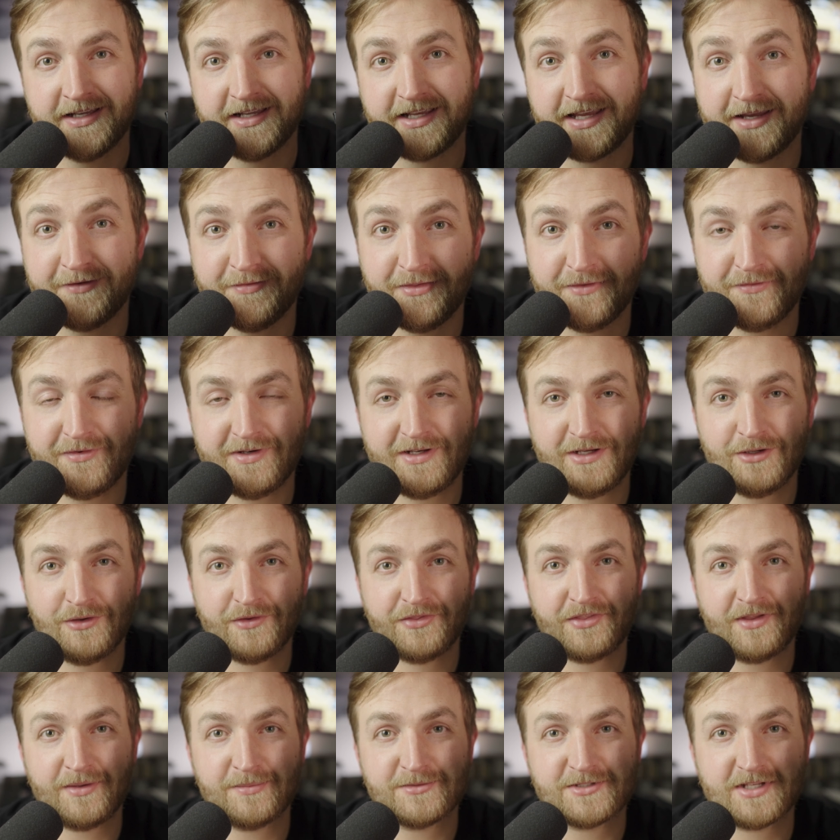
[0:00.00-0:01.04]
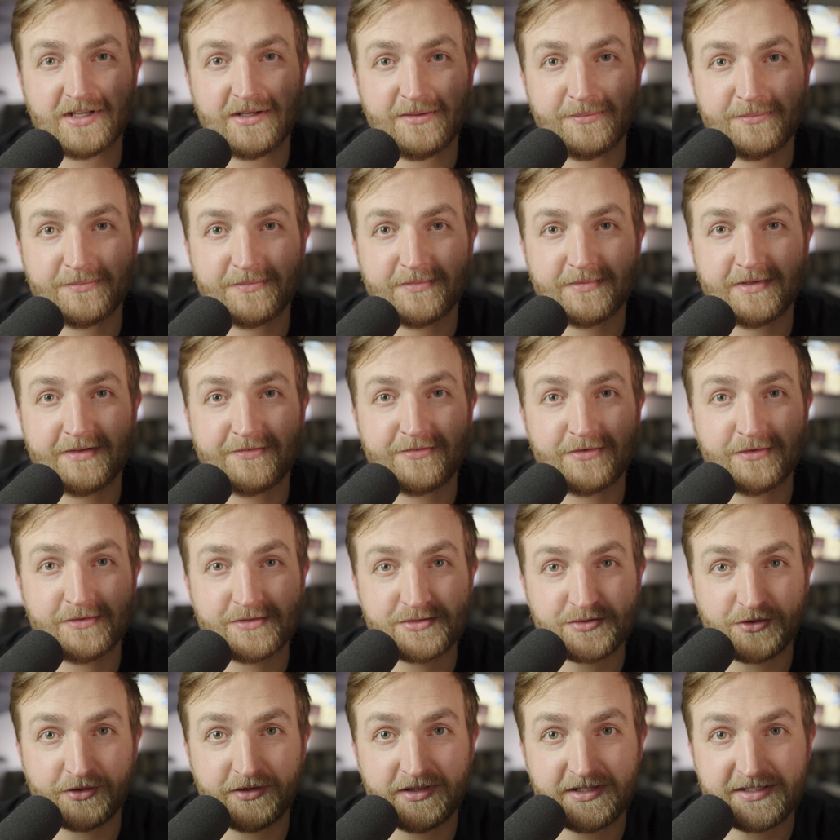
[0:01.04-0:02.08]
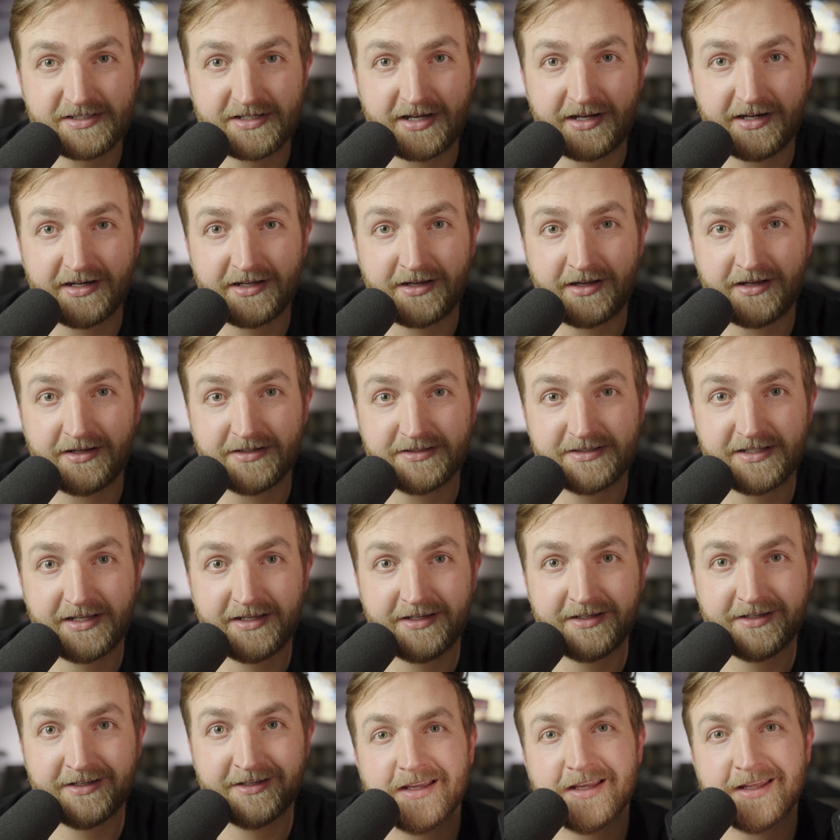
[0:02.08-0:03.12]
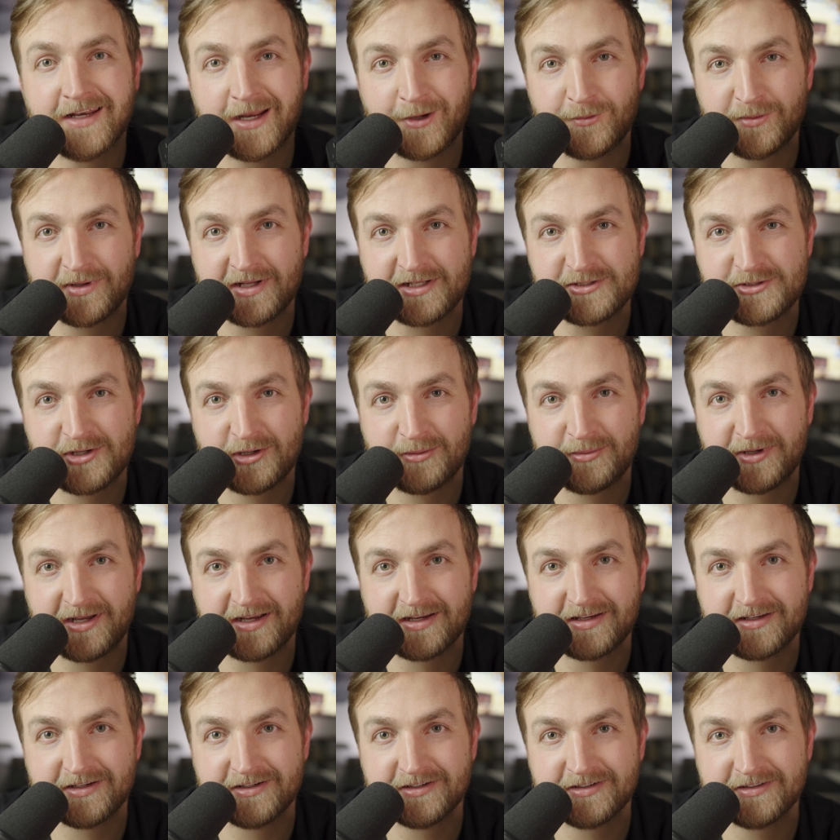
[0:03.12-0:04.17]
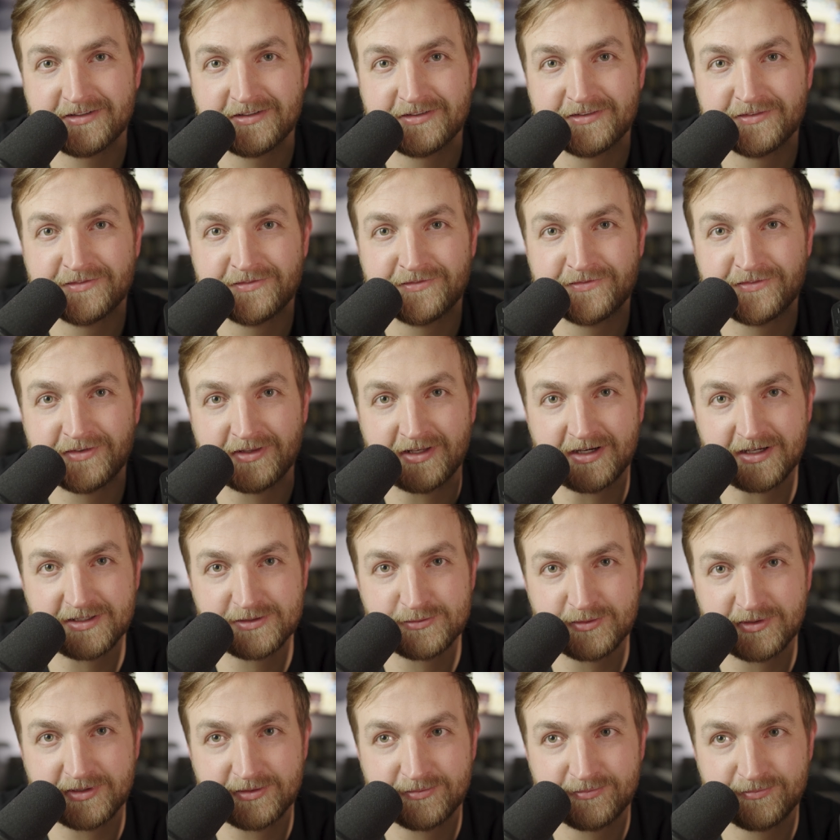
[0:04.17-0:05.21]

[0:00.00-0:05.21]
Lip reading: Give the video a thumbs up if you enjoyed this kind of content, and I will catch y'all back here for the next one.